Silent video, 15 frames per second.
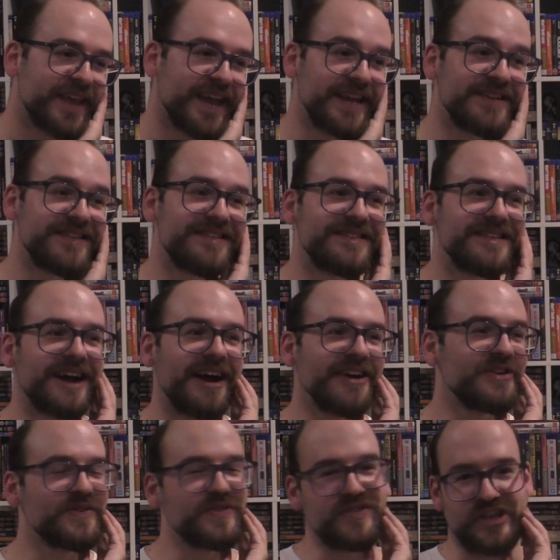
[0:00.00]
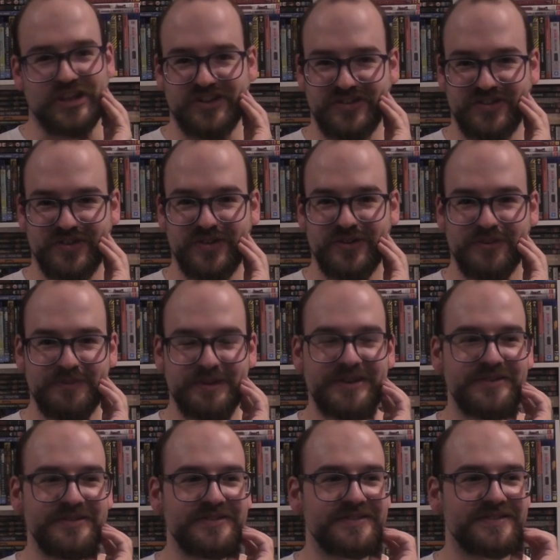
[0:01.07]
And I don't think so.
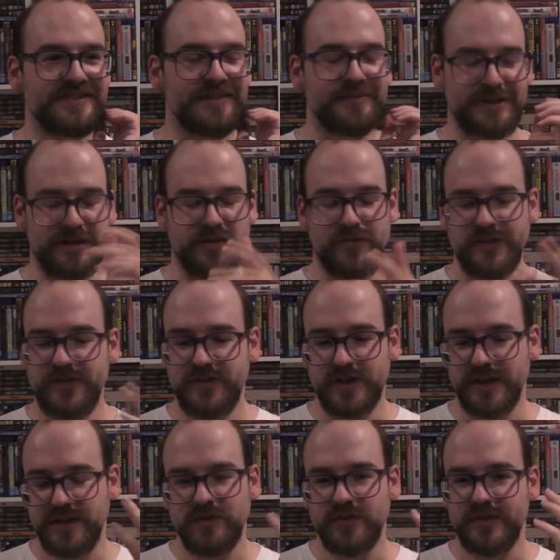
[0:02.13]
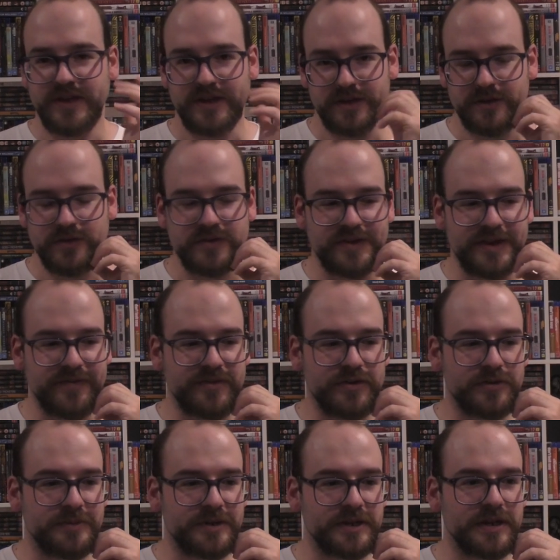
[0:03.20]
Because, I mean, obviously I could save a
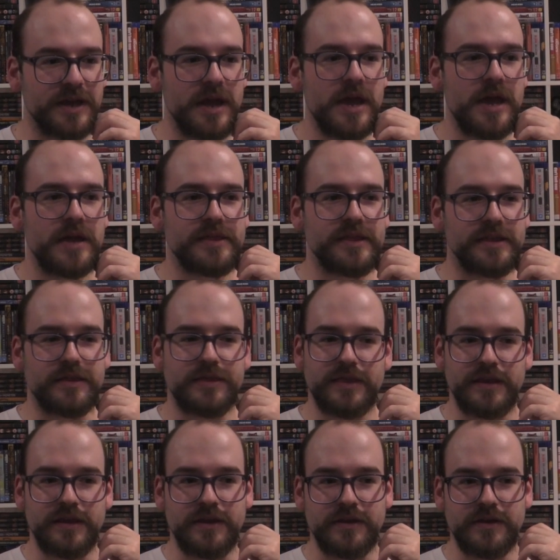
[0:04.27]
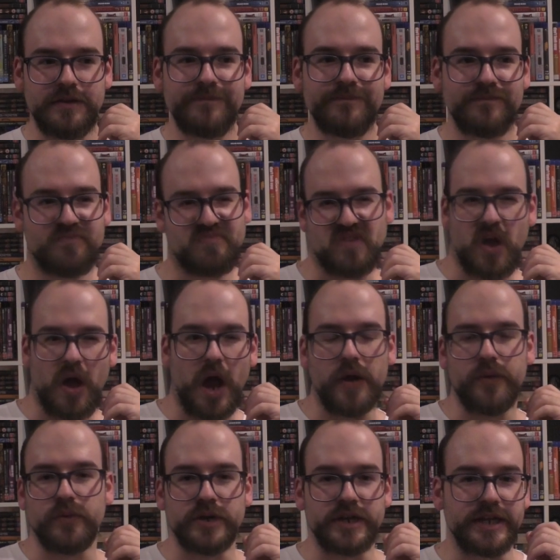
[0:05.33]
lot of money. The
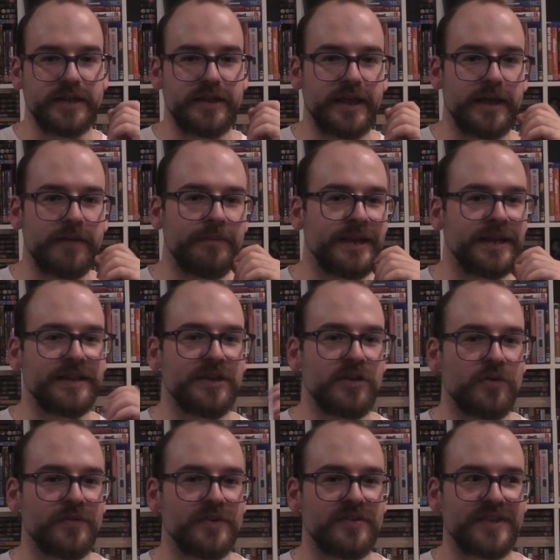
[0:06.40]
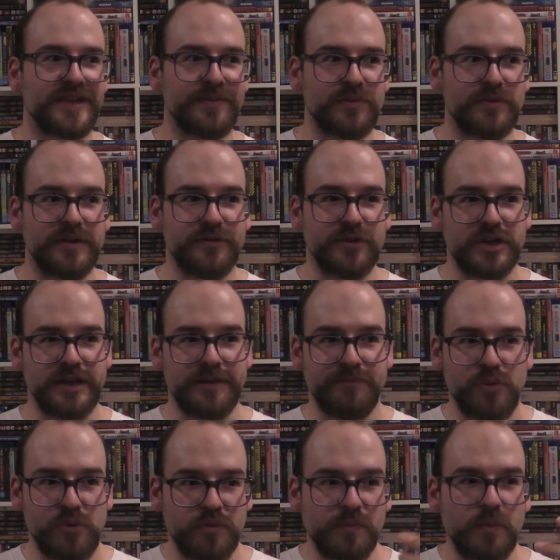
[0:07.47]
irony there being the obvious that, well, I've got to
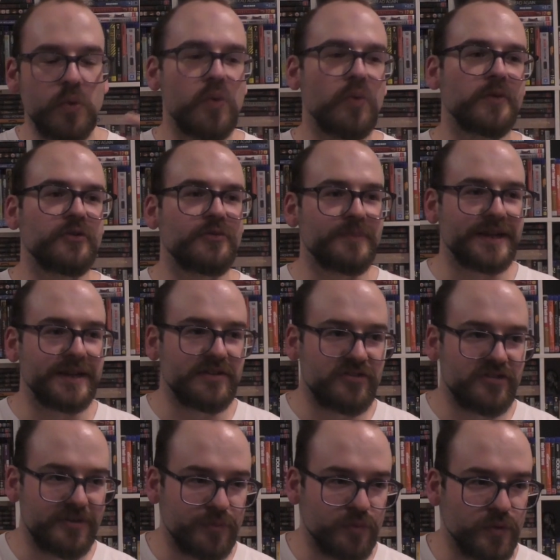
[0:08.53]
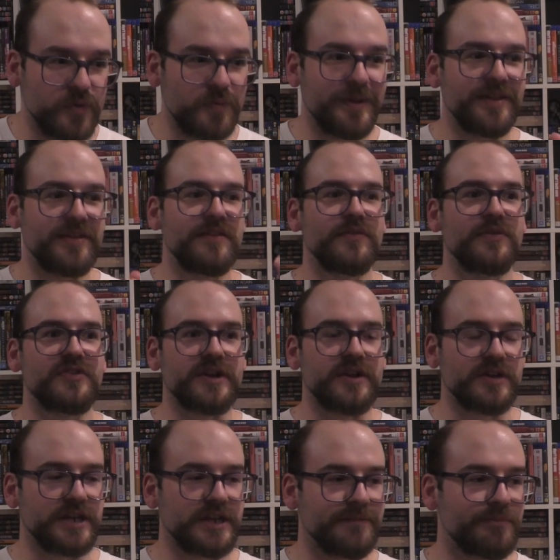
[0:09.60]
import more, which makes shit more expensive because I've
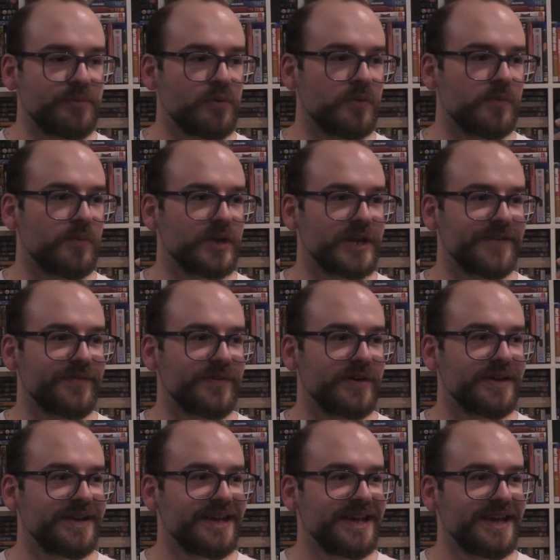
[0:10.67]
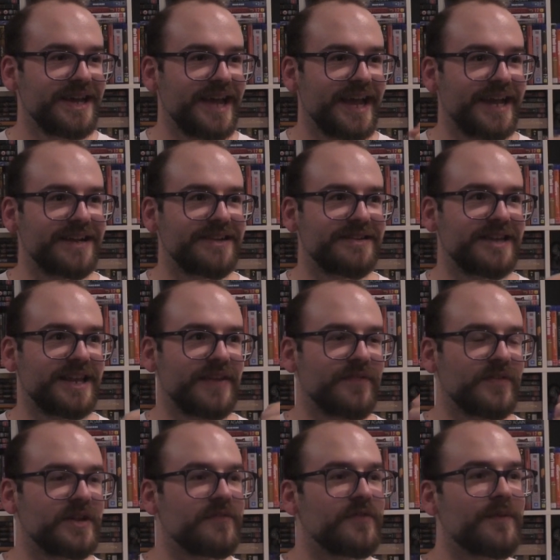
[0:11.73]
got to import and whatever. And
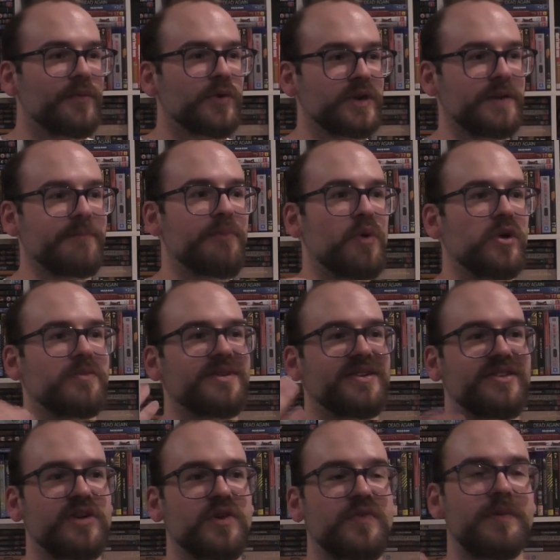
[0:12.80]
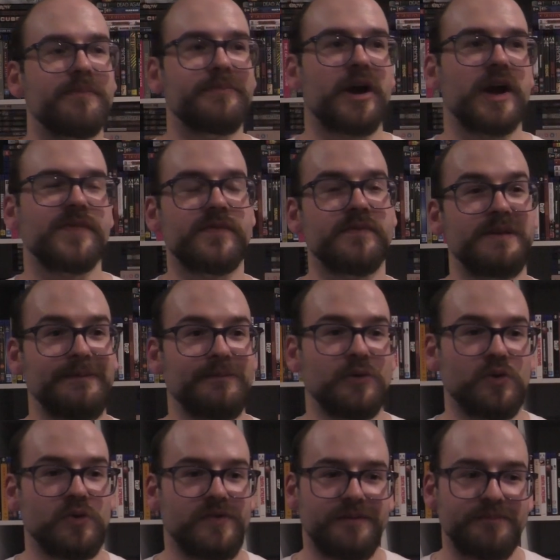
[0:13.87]
even if I'm not importing myself, I'm buying from people
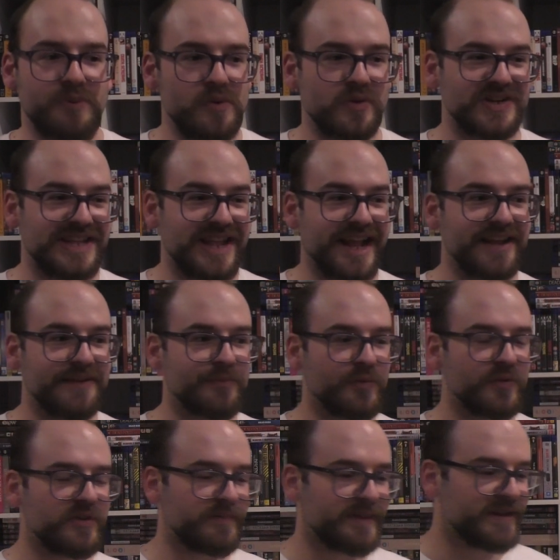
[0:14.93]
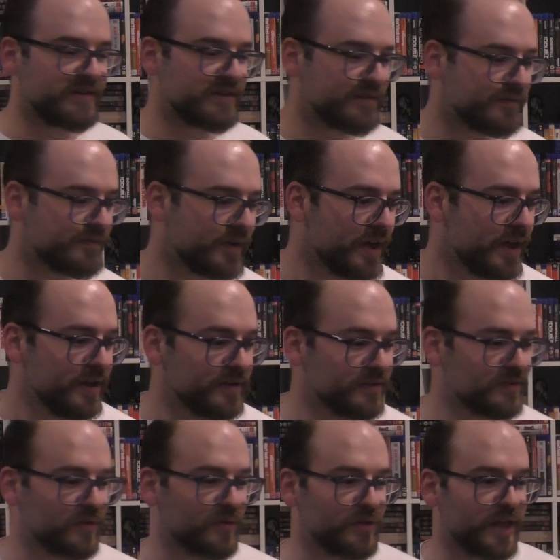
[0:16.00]
who have imported and that's more expensive.
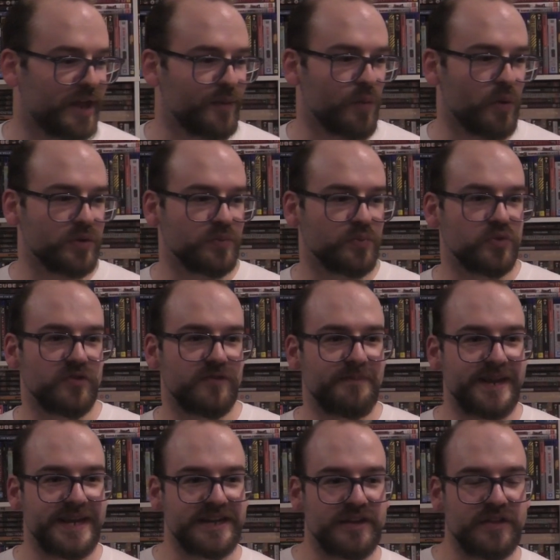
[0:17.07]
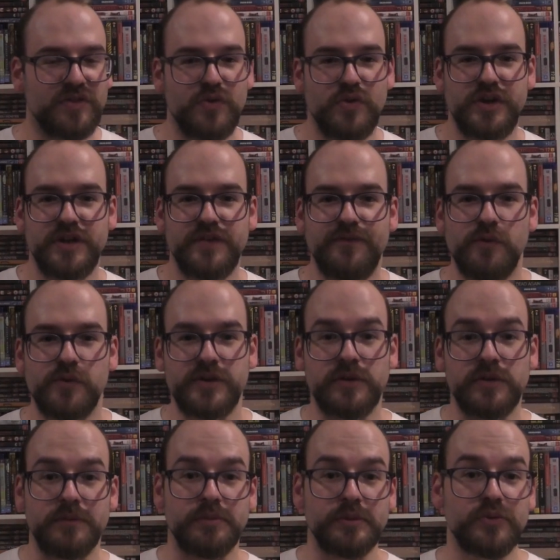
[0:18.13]
So, like, what would have been a $30 to
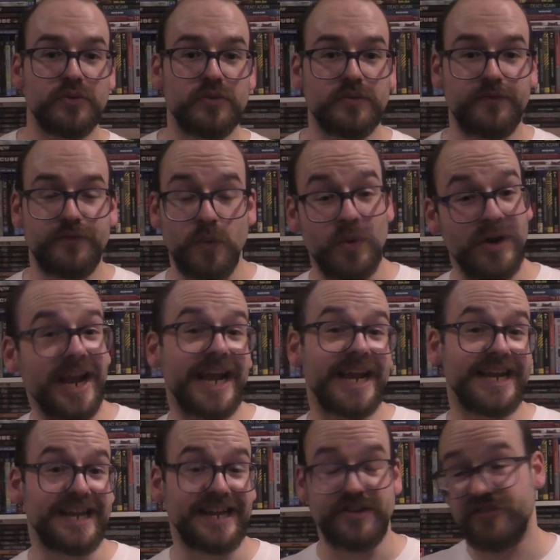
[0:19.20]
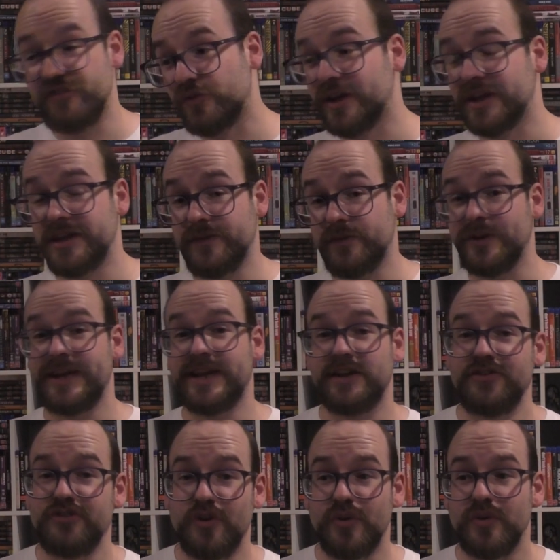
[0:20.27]
$40 Blu-ray 4K in Australia for Indiana
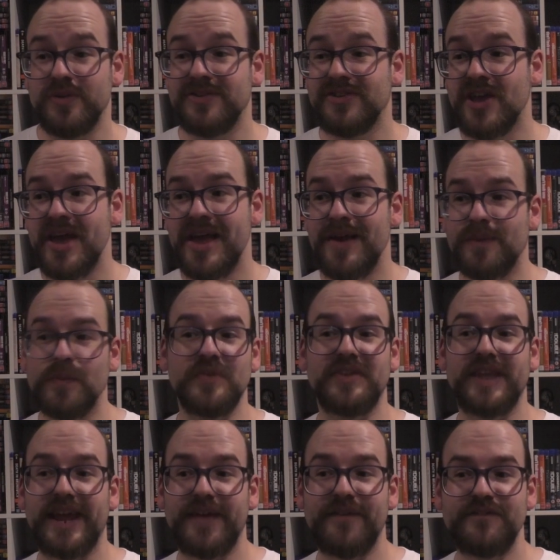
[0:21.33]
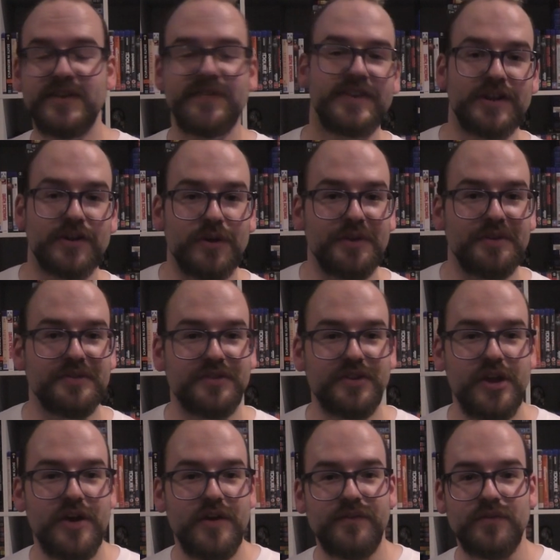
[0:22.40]
Jones was like $50
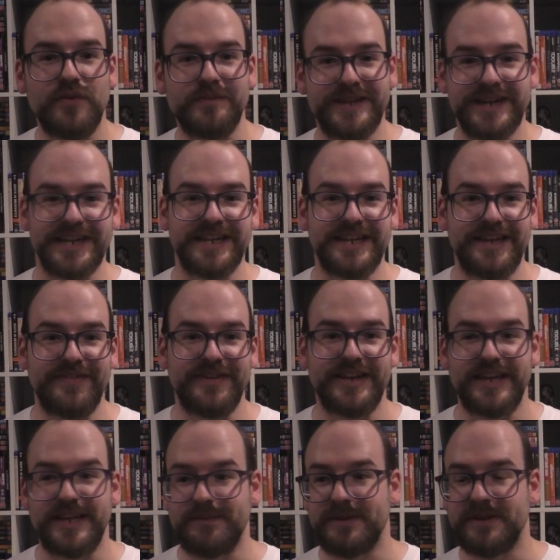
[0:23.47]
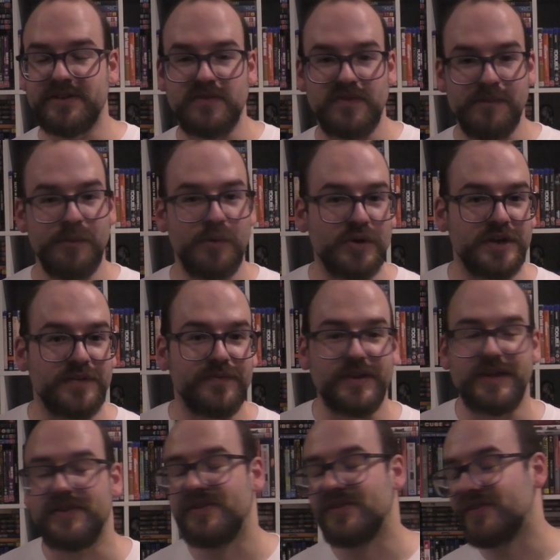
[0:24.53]
from Dead End DVD because of importing
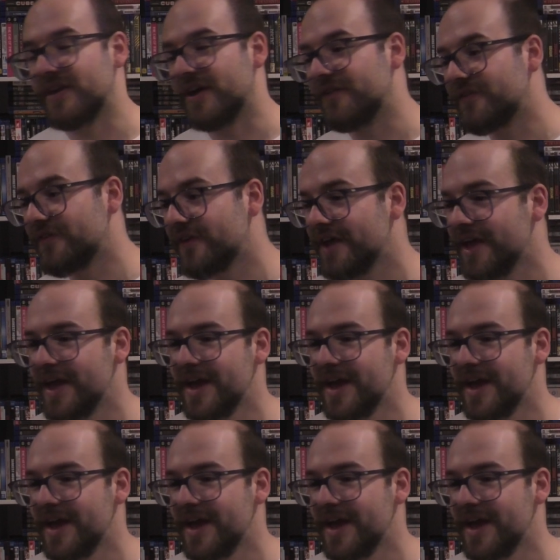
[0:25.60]
fees and stuff.